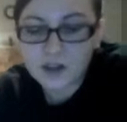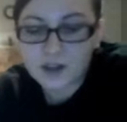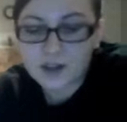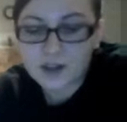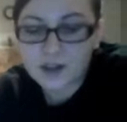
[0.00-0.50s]

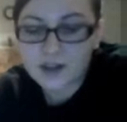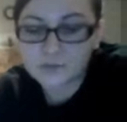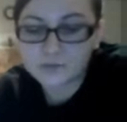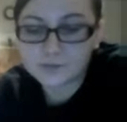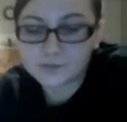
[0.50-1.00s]

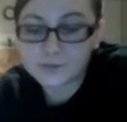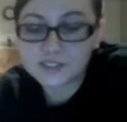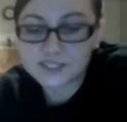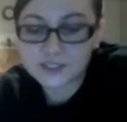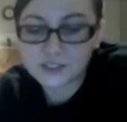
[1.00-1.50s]
The
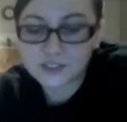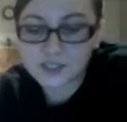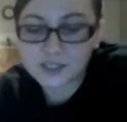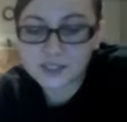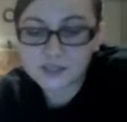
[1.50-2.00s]

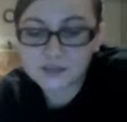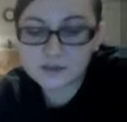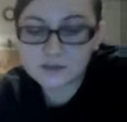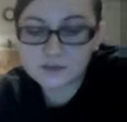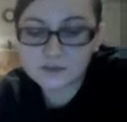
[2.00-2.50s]
sensory
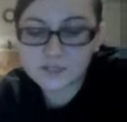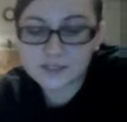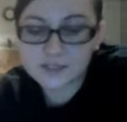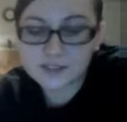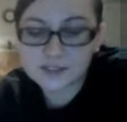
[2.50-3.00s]

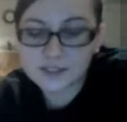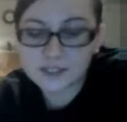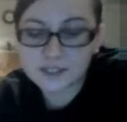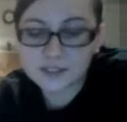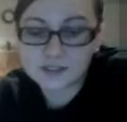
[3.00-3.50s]
is
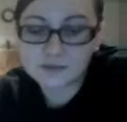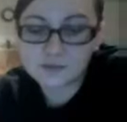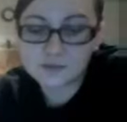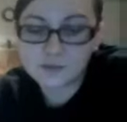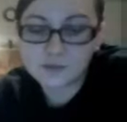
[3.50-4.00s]
the
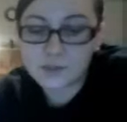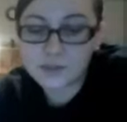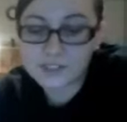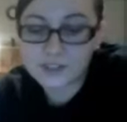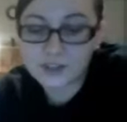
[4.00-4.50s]

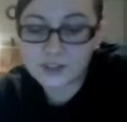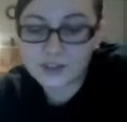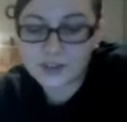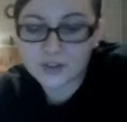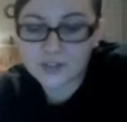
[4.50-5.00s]
posterior
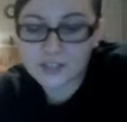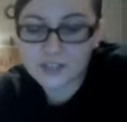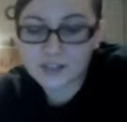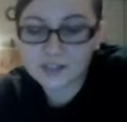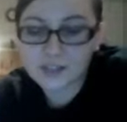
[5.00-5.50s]
third of the
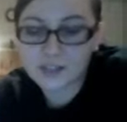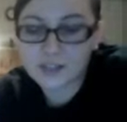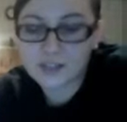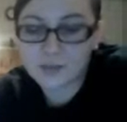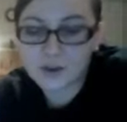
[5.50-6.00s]
tongue, and the
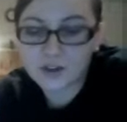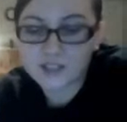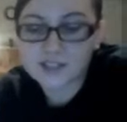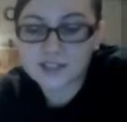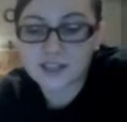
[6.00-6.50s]
motor is
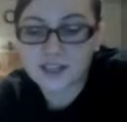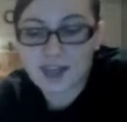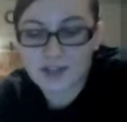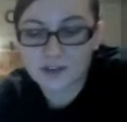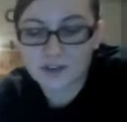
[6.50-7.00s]
the gag
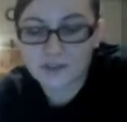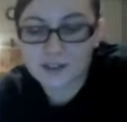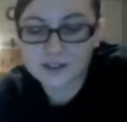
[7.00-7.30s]
reflex.